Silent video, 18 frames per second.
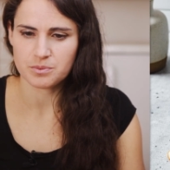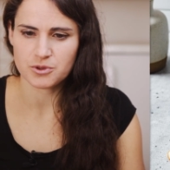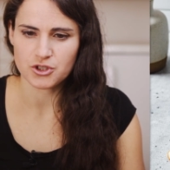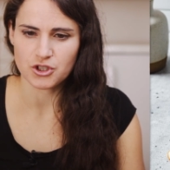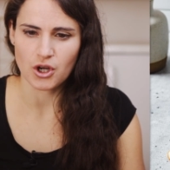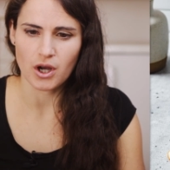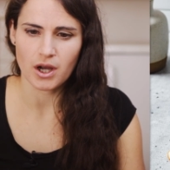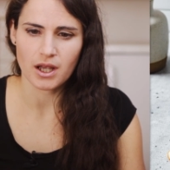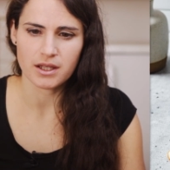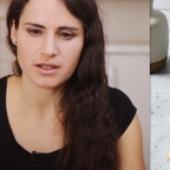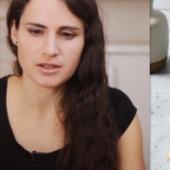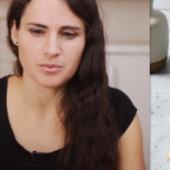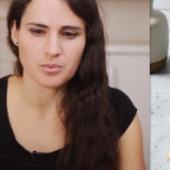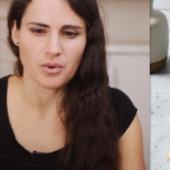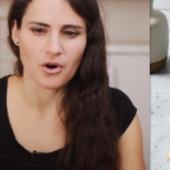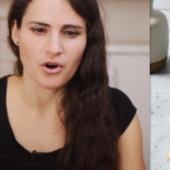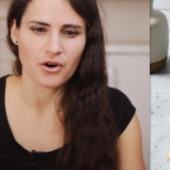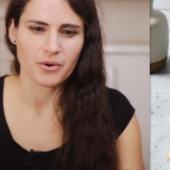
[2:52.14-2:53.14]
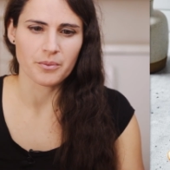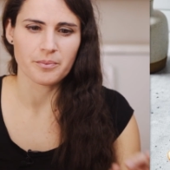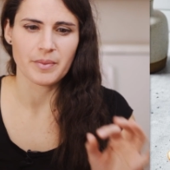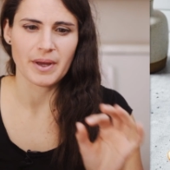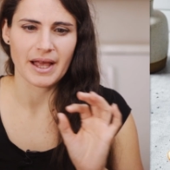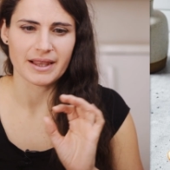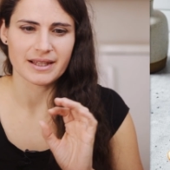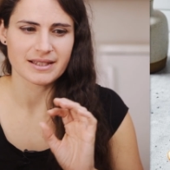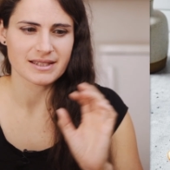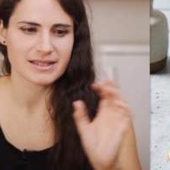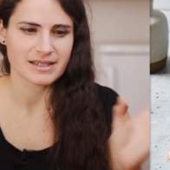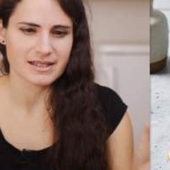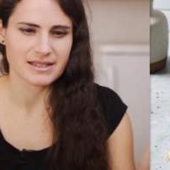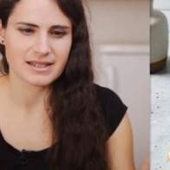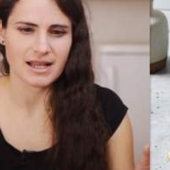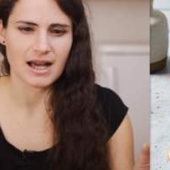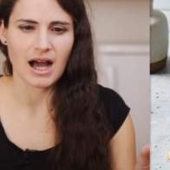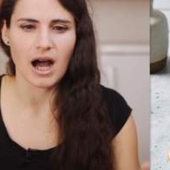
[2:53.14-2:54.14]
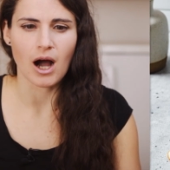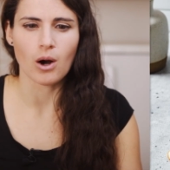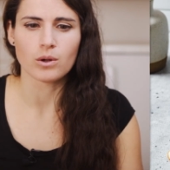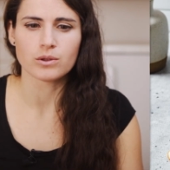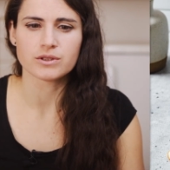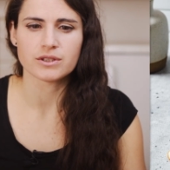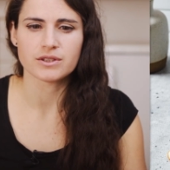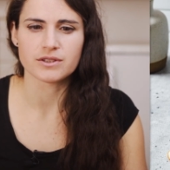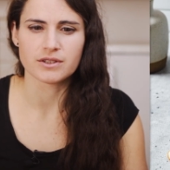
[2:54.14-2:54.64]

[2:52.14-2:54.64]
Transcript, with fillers: chocolate bar balances out